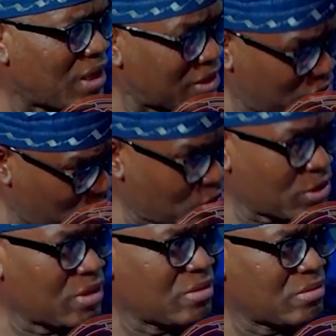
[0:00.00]

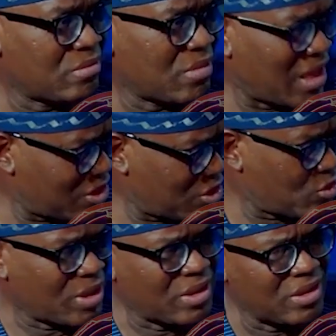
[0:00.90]
Itori last
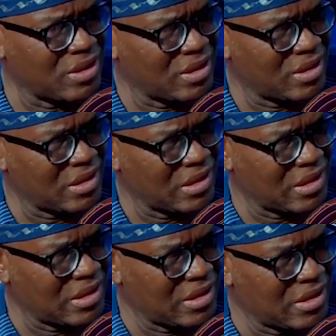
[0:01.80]
week.
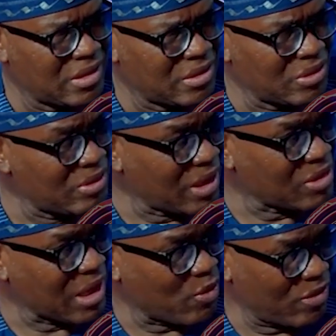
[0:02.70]
No doubt
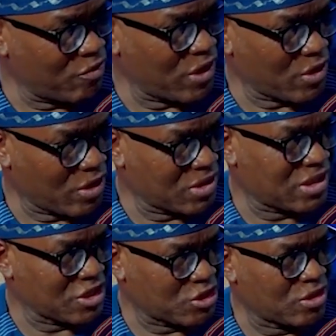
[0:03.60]
I went for a court
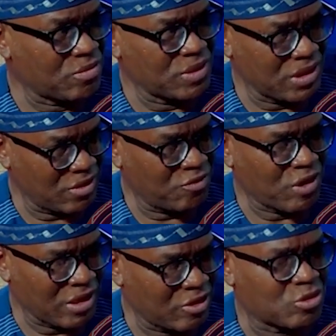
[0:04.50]
session in Ifo
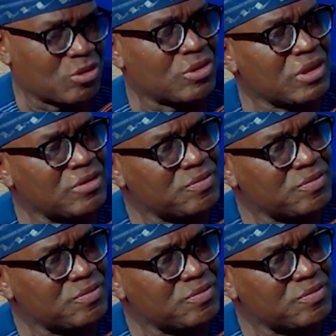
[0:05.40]
and Itori.